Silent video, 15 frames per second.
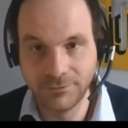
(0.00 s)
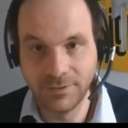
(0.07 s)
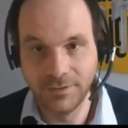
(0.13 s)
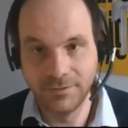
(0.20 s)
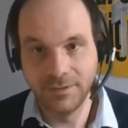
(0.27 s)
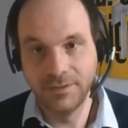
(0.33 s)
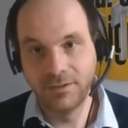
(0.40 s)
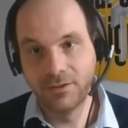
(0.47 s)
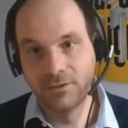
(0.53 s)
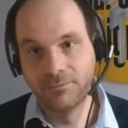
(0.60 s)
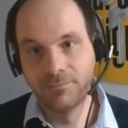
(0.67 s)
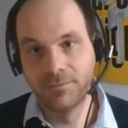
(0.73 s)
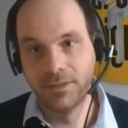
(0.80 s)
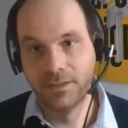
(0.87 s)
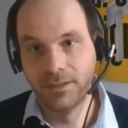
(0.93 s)
these
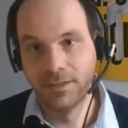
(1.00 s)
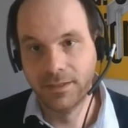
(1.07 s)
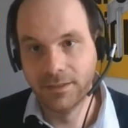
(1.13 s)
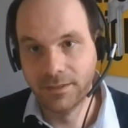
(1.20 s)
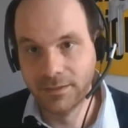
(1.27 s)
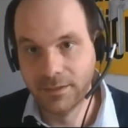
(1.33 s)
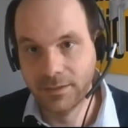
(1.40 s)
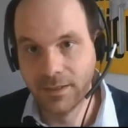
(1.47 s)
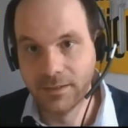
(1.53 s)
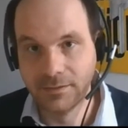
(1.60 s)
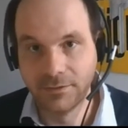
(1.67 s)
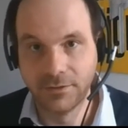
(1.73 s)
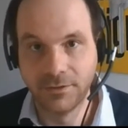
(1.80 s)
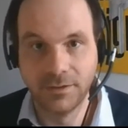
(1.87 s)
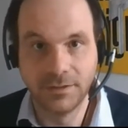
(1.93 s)
income uh,
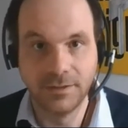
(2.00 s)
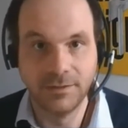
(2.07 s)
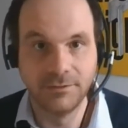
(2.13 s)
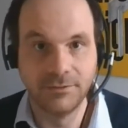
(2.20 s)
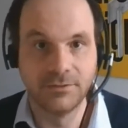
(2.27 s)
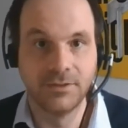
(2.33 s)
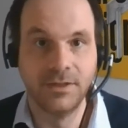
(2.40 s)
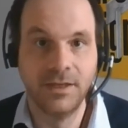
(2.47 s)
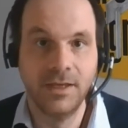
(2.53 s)
alternatives.